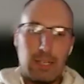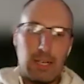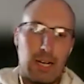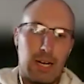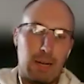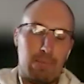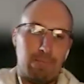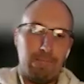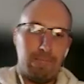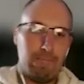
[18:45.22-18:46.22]

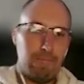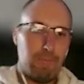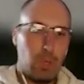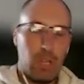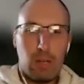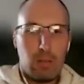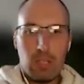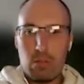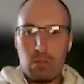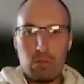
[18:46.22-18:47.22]
So
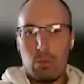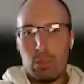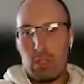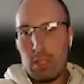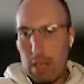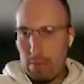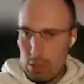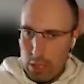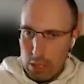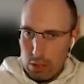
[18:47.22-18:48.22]
that's really what the
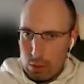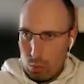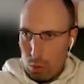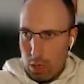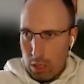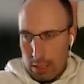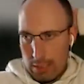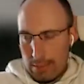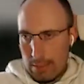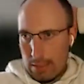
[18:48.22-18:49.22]
conversations were.
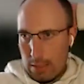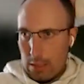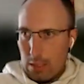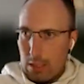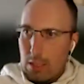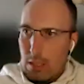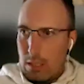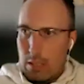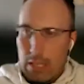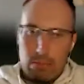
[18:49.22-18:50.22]
And
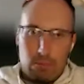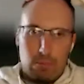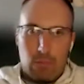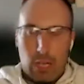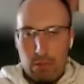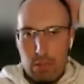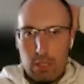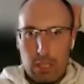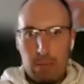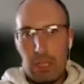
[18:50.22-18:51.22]
that obviously
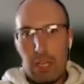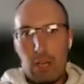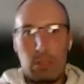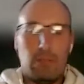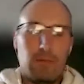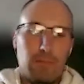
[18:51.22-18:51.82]
kept me going.